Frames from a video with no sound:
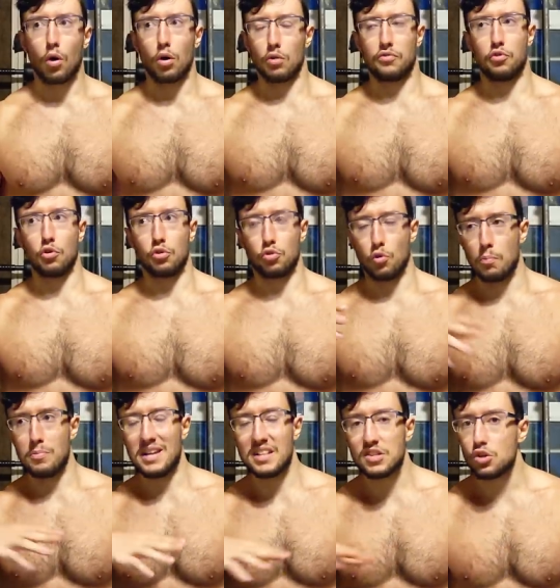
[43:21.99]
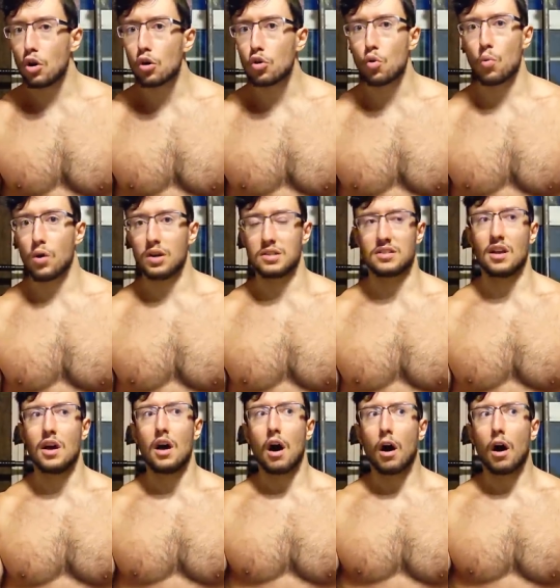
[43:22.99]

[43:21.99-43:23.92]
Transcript: all of the mediocre ones,